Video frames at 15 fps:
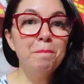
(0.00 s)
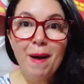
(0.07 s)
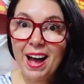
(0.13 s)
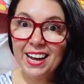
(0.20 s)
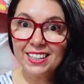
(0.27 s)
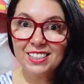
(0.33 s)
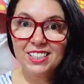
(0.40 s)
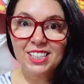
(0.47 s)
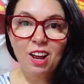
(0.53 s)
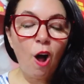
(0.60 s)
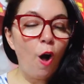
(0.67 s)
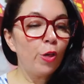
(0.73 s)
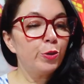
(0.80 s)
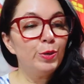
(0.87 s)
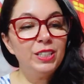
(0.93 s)
but
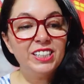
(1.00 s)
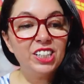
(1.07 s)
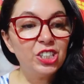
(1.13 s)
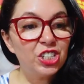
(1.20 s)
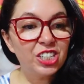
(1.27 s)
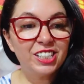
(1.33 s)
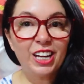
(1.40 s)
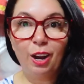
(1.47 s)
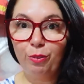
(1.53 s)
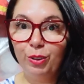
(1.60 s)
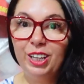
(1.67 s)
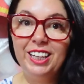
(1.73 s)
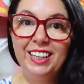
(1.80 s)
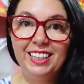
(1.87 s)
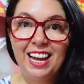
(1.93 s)
all 3 dishes I
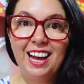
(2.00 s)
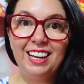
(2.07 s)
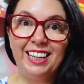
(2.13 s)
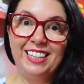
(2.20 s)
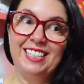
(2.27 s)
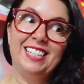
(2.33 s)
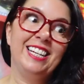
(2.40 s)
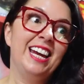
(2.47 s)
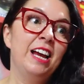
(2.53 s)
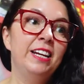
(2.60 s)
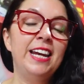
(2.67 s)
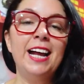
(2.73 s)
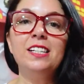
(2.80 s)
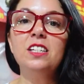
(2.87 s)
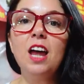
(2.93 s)
really liked.
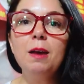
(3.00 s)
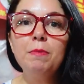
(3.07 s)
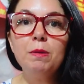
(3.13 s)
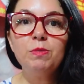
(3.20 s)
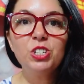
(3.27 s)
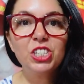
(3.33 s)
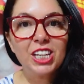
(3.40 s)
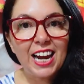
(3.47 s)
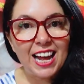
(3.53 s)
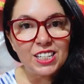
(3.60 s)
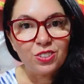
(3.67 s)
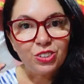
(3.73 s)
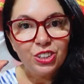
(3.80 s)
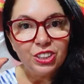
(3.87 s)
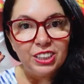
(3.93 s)
Next time I'm just gonna
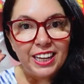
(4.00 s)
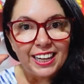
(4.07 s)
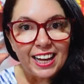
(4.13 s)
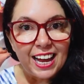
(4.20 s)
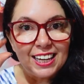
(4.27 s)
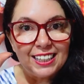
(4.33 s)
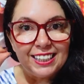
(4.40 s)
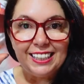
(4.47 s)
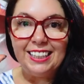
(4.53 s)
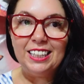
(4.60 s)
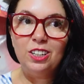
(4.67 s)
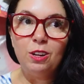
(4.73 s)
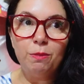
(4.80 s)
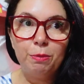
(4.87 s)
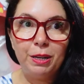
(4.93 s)
ask for like a
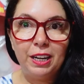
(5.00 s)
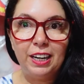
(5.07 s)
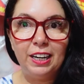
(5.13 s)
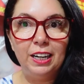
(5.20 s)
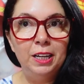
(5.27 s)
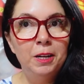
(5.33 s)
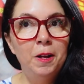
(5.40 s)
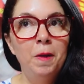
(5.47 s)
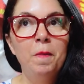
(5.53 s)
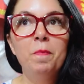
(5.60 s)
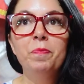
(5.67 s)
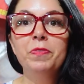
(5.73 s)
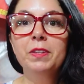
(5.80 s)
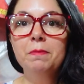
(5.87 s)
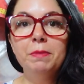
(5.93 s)
little bit
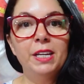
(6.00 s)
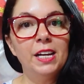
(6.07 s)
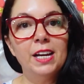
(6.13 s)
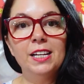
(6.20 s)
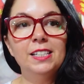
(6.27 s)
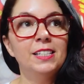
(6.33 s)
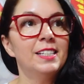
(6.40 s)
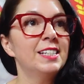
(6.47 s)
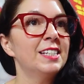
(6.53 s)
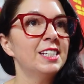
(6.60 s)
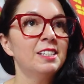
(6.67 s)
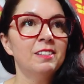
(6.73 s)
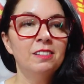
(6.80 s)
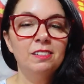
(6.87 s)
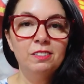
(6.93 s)
because
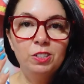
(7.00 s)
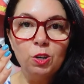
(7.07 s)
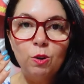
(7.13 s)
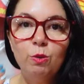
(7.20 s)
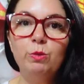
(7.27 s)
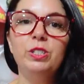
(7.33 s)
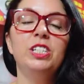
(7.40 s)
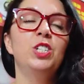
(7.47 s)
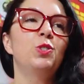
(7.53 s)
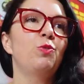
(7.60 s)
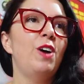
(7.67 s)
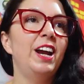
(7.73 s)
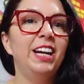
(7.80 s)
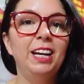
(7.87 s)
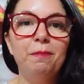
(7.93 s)
nose is
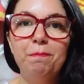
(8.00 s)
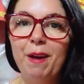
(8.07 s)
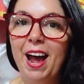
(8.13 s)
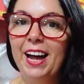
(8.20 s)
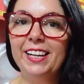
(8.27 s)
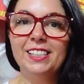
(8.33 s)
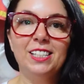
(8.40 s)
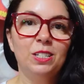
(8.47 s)
running back.